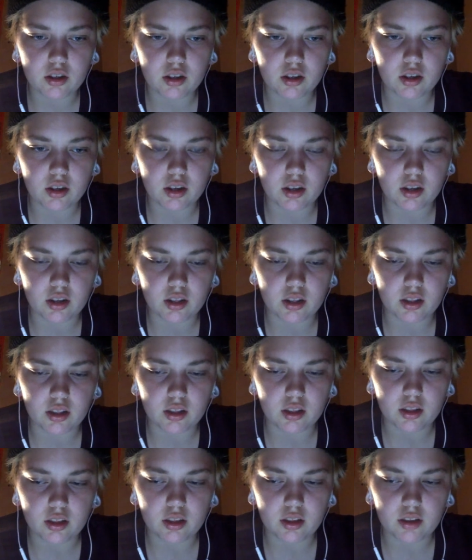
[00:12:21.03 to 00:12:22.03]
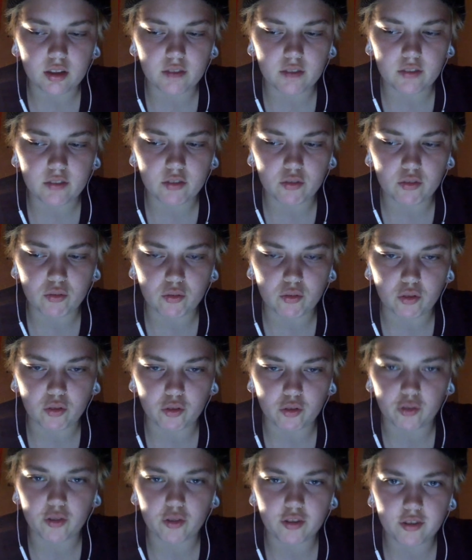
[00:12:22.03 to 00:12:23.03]
and everything's going
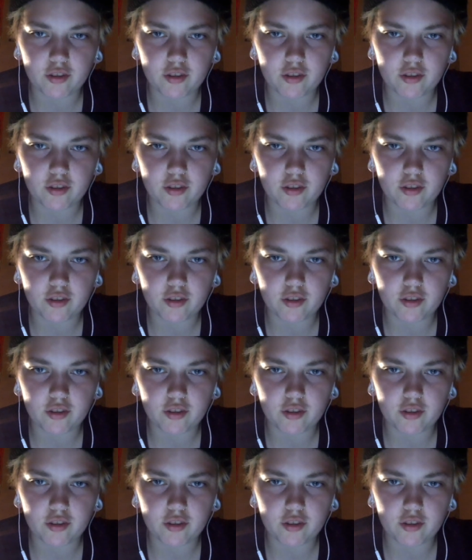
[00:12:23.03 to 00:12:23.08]
good.